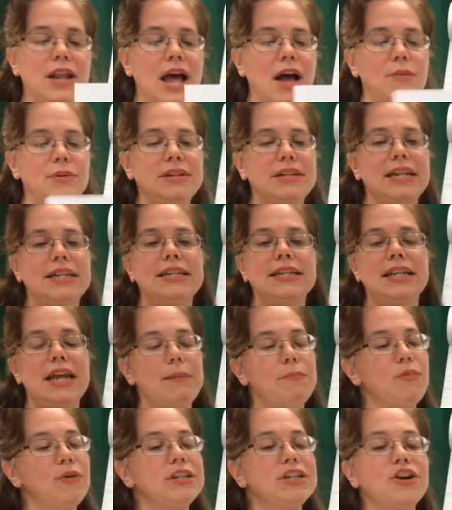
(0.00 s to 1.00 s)
I would say today,
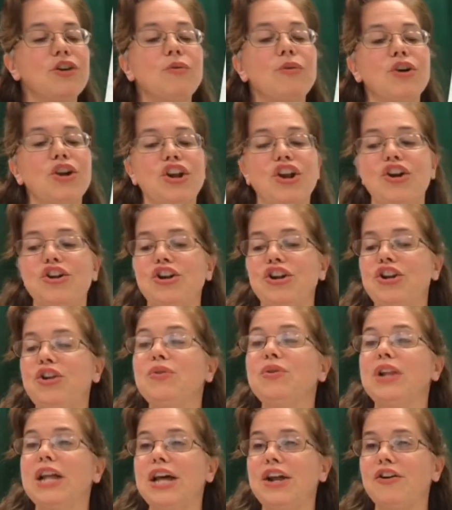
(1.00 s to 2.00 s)
boys and girls, we're going to learn a new
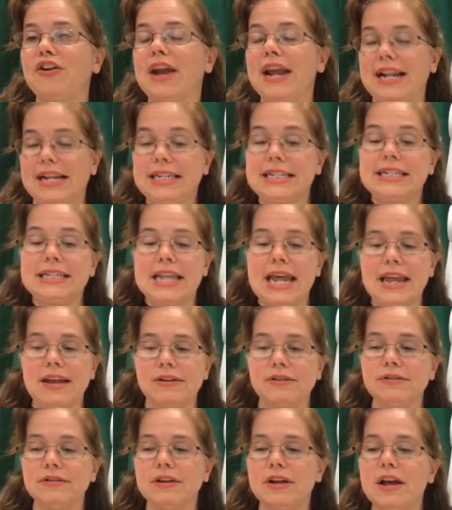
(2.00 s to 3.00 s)
letter and its
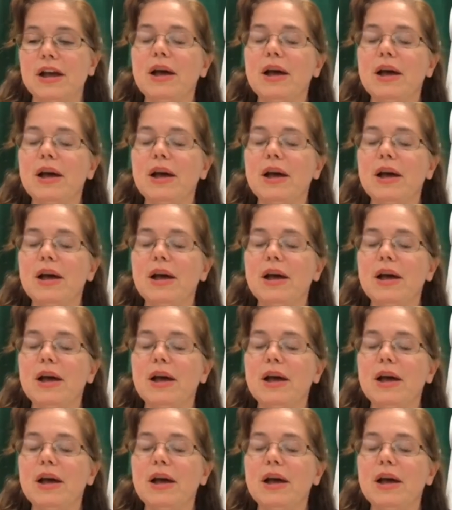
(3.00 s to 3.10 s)
sound.